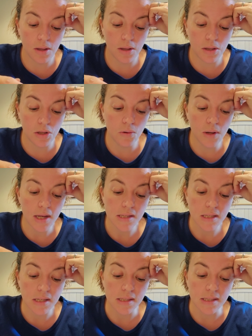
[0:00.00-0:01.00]
You guys
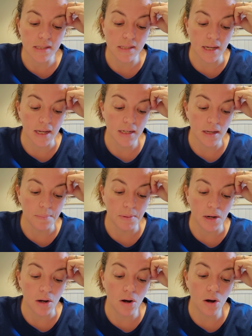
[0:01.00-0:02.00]
can stand up
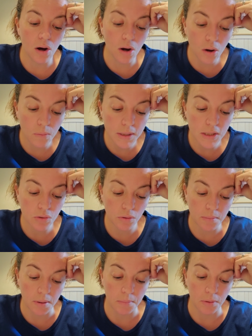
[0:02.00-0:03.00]
and always
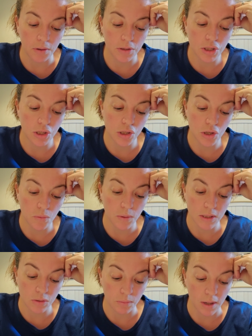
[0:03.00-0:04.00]
remember to do
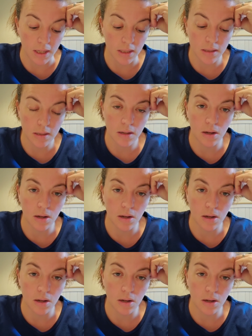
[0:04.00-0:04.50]
what's right.